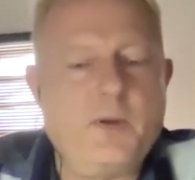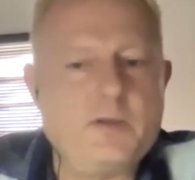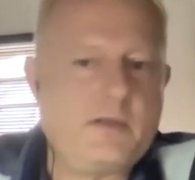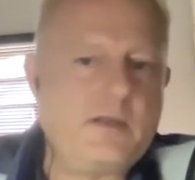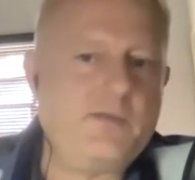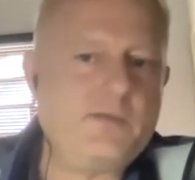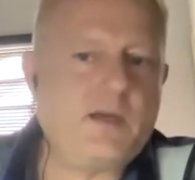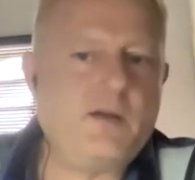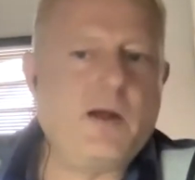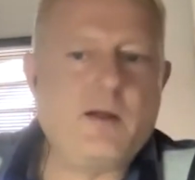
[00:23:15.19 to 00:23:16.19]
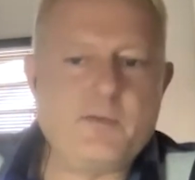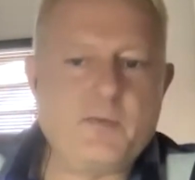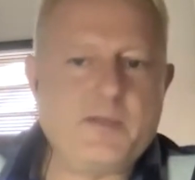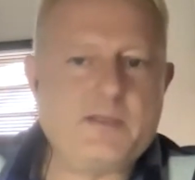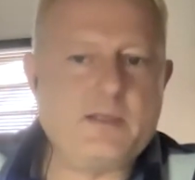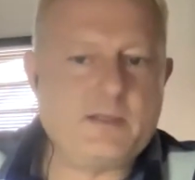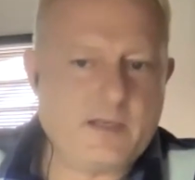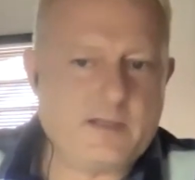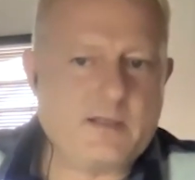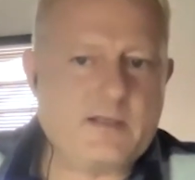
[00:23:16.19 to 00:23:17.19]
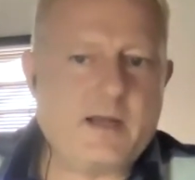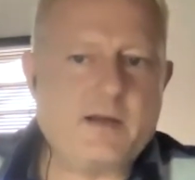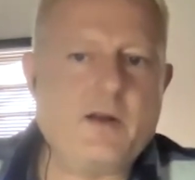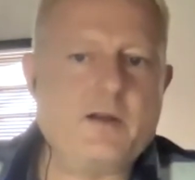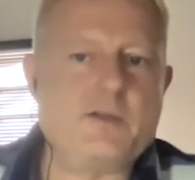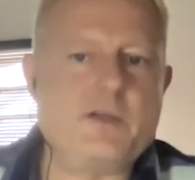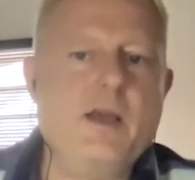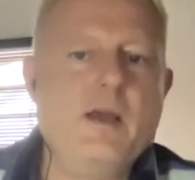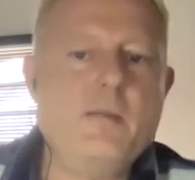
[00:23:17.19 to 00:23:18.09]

positivity around for businesses in technology,